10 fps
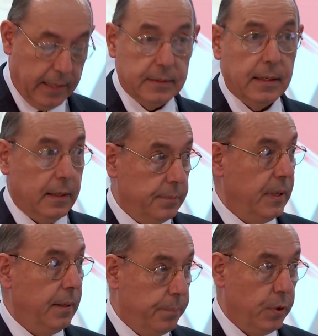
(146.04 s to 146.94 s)
as has
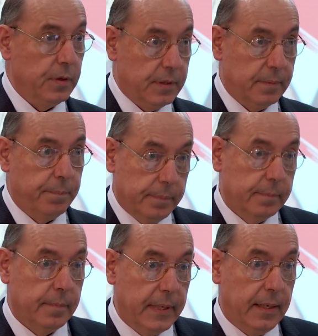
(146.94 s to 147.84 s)
been pointed
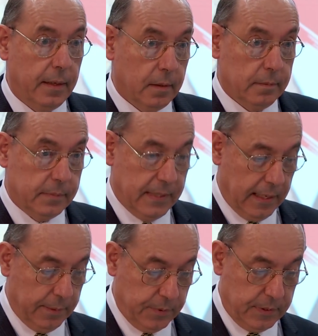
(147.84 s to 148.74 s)
many
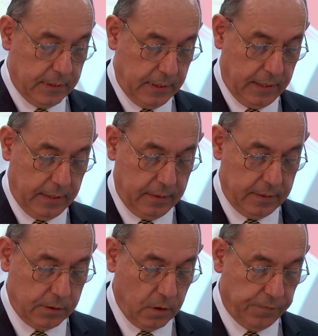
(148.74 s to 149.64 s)
times in
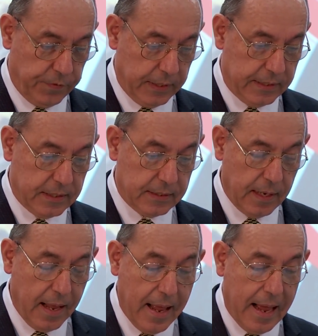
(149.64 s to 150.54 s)
these
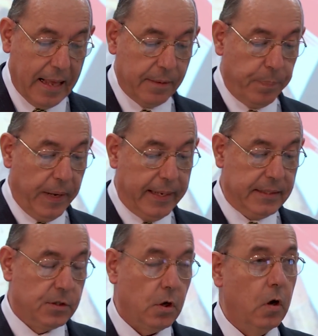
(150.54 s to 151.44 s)
conferences, and
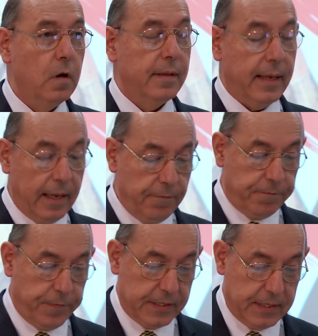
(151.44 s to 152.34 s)
placed all the
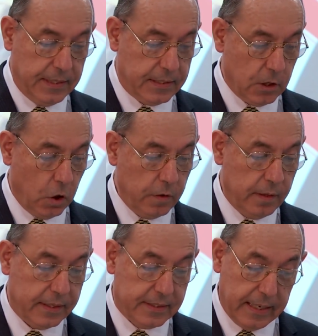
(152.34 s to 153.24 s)
emphasis
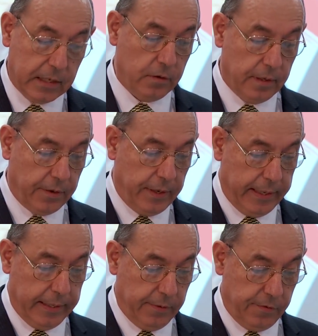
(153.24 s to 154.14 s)
on the secondary
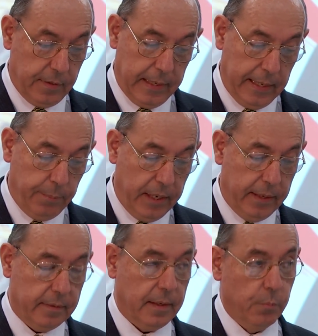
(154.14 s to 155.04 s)
end,
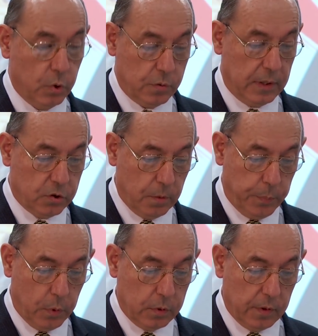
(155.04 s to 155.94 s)
namely the mutual
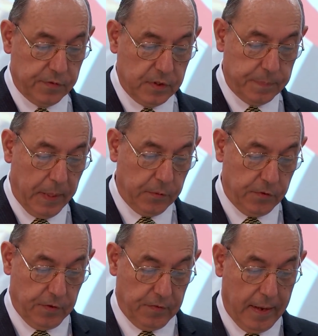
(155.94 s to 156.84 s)
support of the
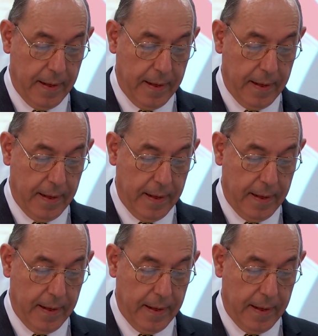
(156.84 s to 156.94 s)
spouses,